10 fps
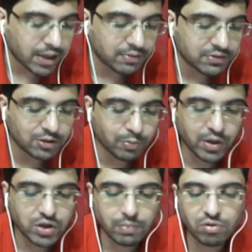of this
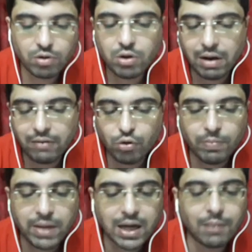bishop. So you have to
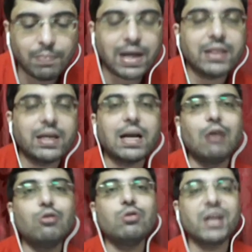make a plan that
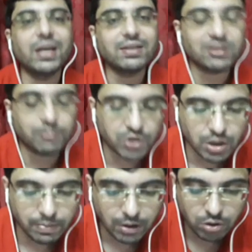how to get this
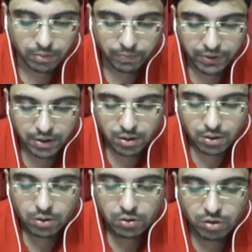bishop out.
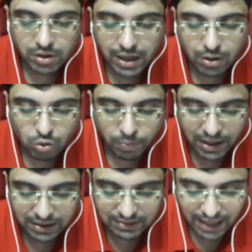So there are two
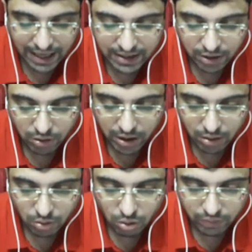plans. Either you
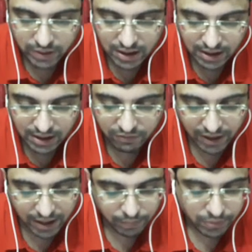can go with
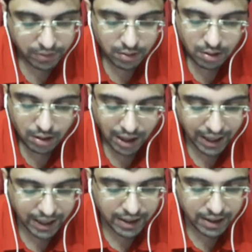e5,
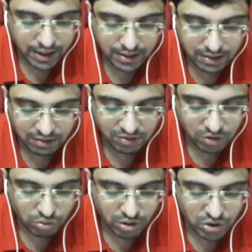and in this
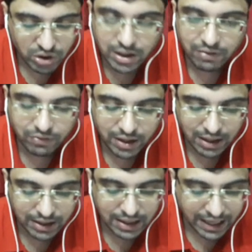situation
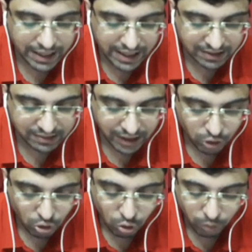definitely the idea is that
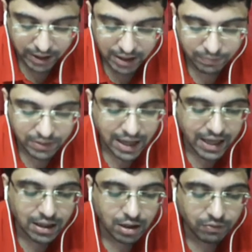you opened up the
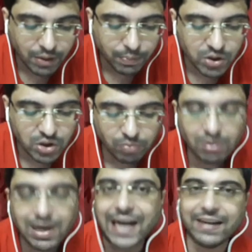diagonal of the bishop. So
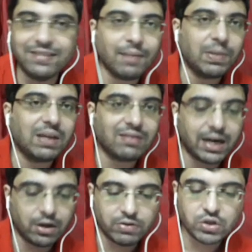knight is a piece,
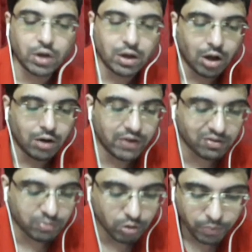right, which you can
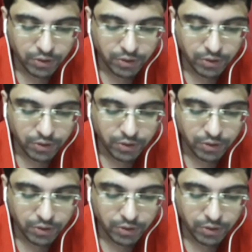always move.